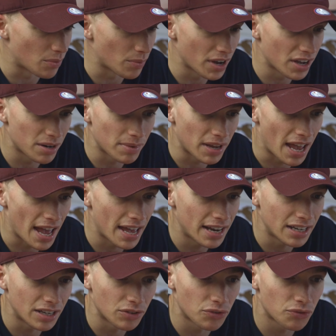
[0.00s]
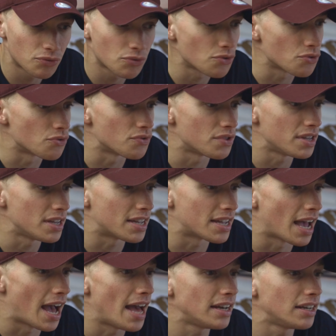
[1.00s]
and we're gonna be heading through the
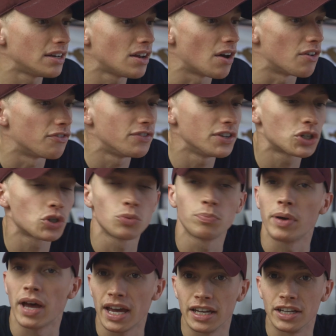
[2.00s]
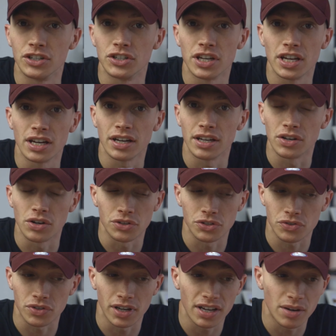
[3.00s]
Canon official page here in
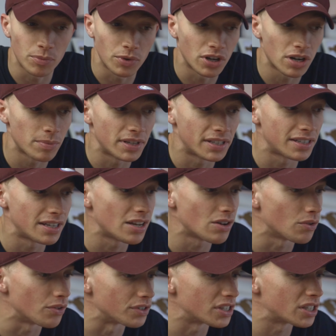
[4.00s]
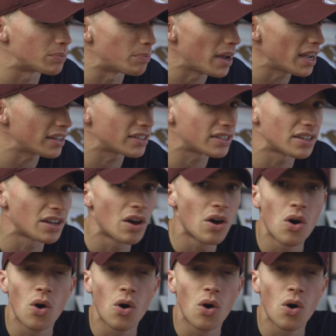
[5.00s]
Australia, and we're gonna be seeing all the specs,